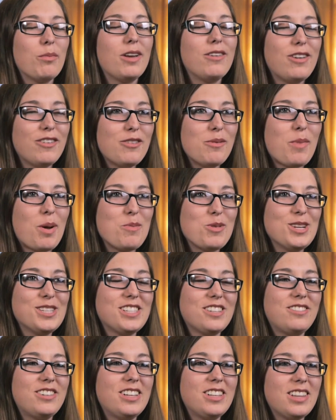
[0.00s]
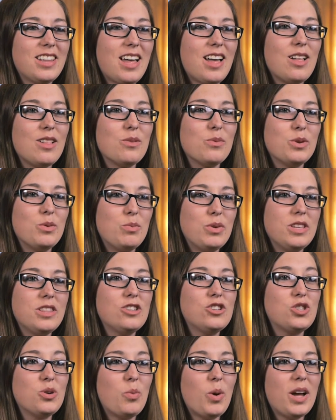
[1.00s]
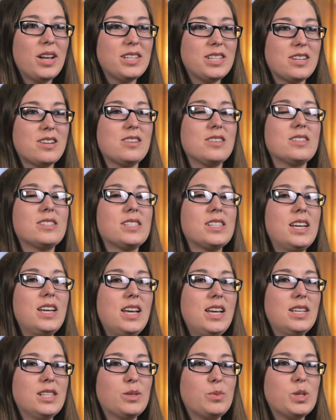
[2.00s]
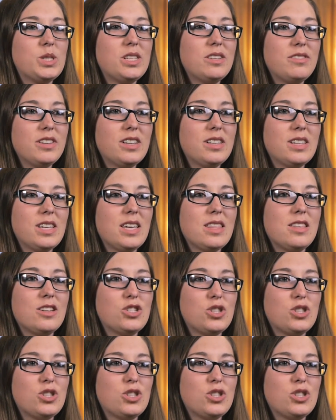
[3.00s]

My favorite memories of Hillel would be the Shabbat dinners, specifically